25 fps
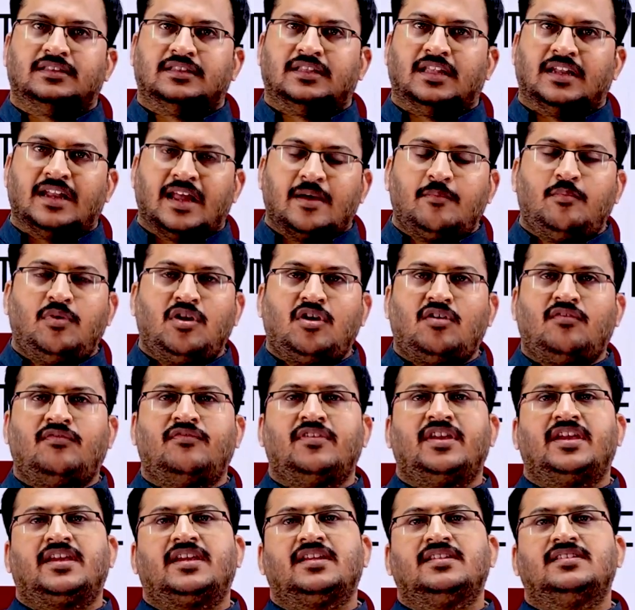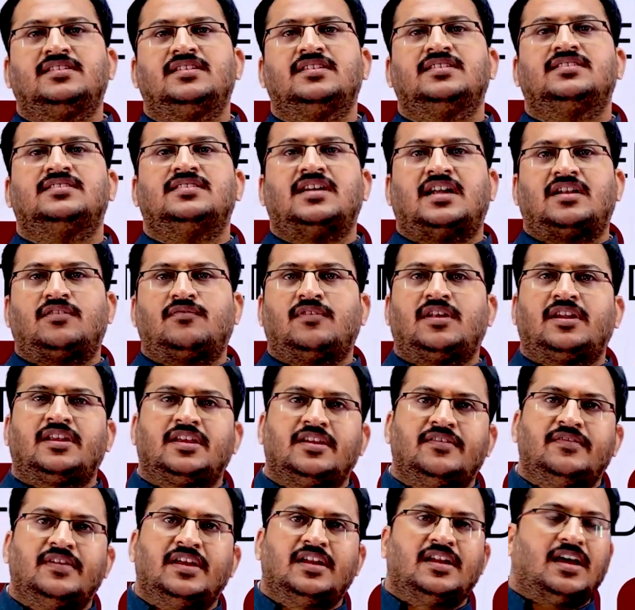the number of vacancies that were
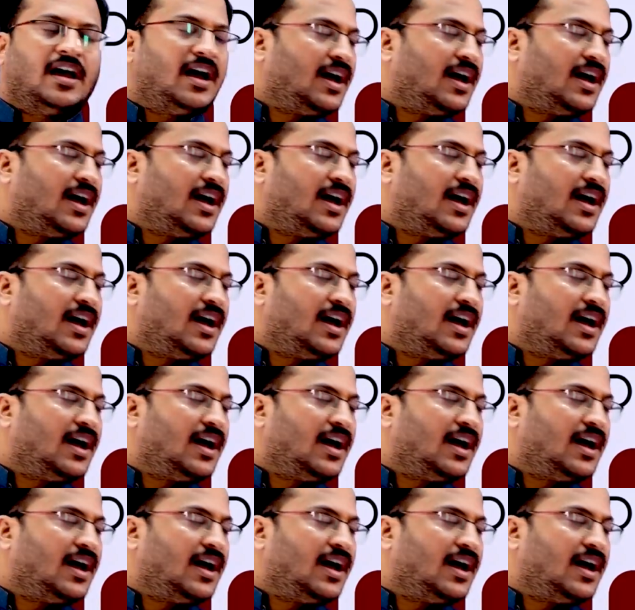given